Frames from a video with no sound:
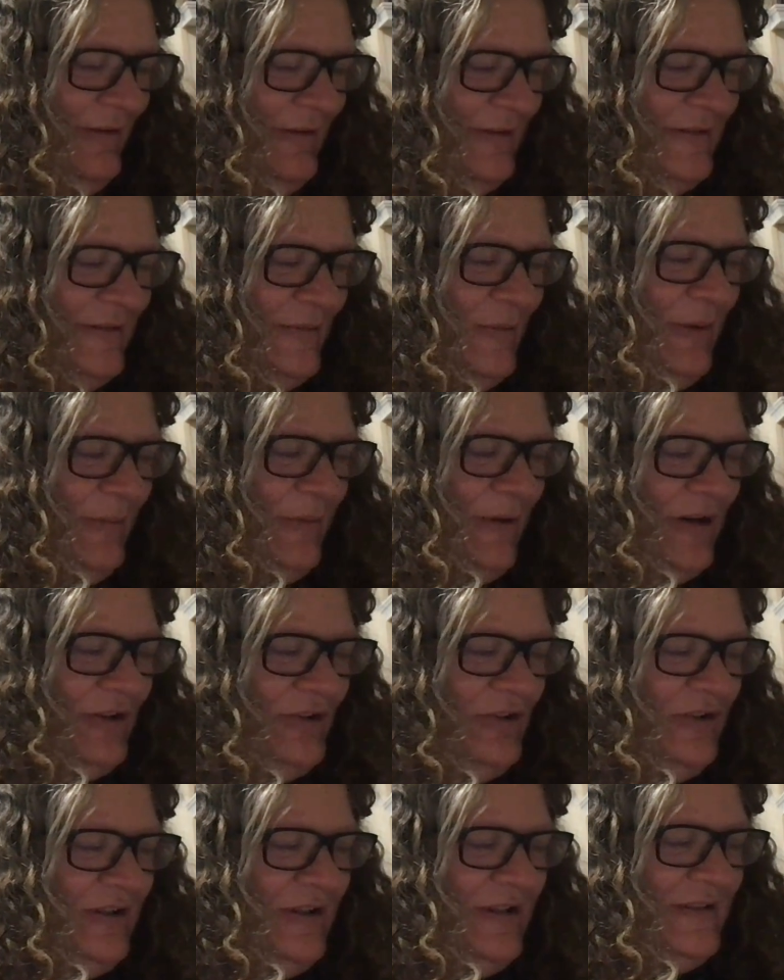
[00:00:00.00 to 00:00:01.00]
Listen,
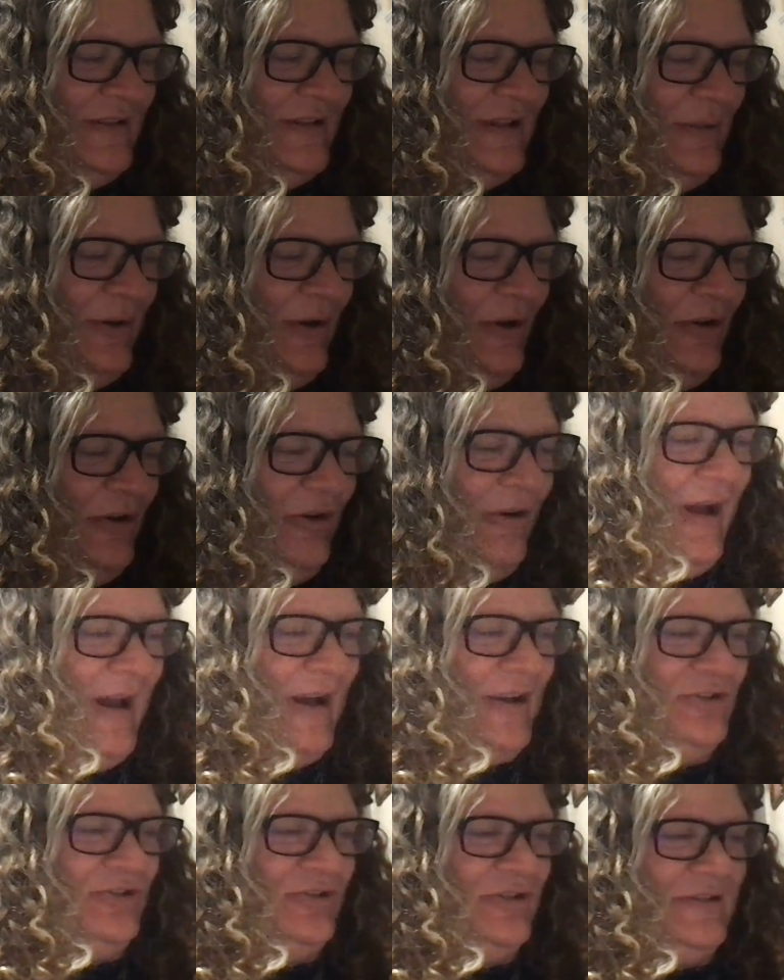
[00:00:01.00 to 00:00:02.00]
WeeBox, you need to send me all your
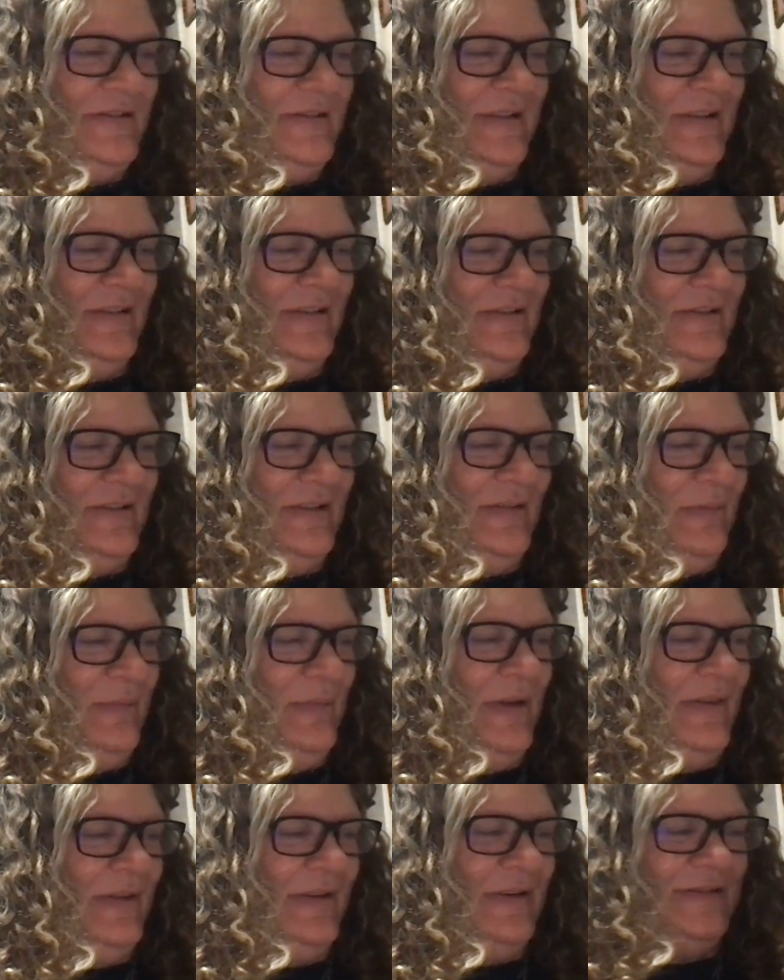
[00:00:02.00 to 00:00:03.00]
extra stickers every
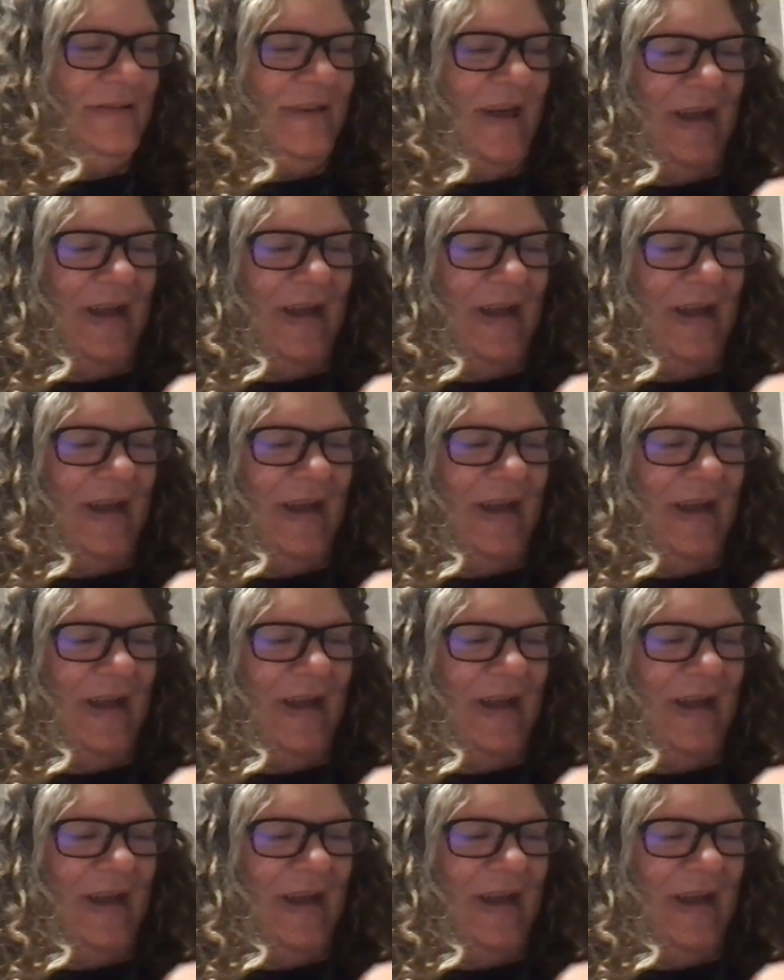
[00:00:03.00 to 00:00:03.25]
month because